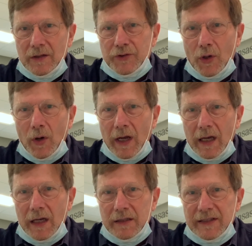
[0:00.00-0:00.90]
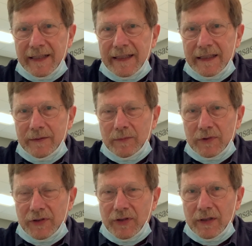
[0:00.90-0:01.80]
So
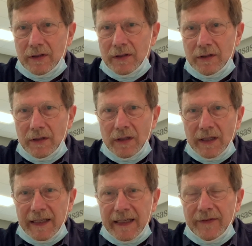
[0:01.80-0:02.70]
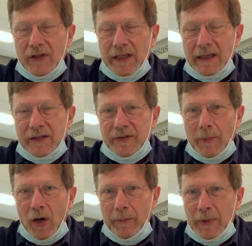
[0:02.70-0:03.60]
teams, even in a
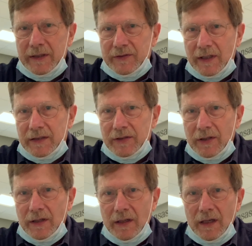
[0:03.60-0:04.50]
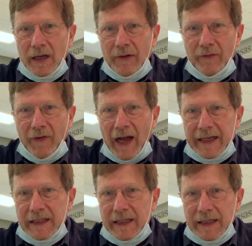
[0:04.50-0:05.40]
small business,
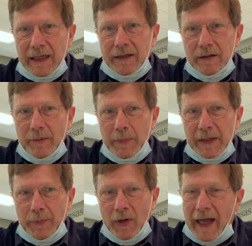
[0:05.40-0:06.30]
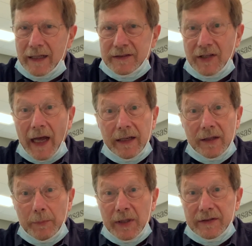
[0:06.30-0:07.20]
finding people outside of the
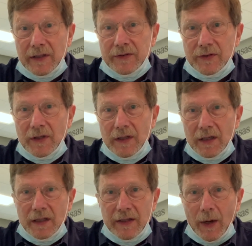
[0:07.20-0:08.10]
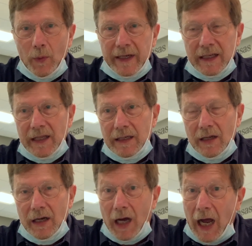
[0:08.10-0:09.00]
business that we can
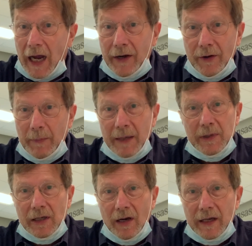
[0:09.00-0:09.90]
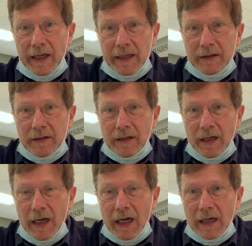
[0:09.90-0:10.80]
hire maybe on
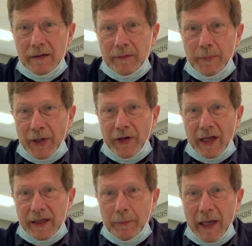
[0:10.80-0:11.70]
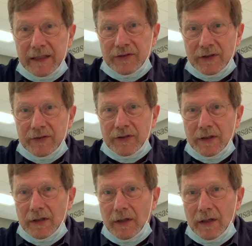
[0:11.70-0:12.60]
a periodic basis
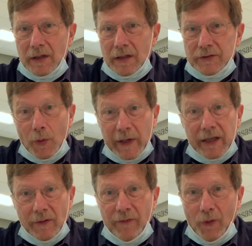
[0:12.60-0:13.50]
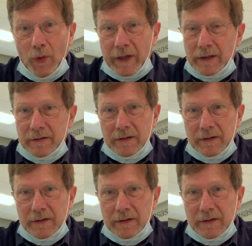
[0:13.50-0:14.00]
so we can afford it.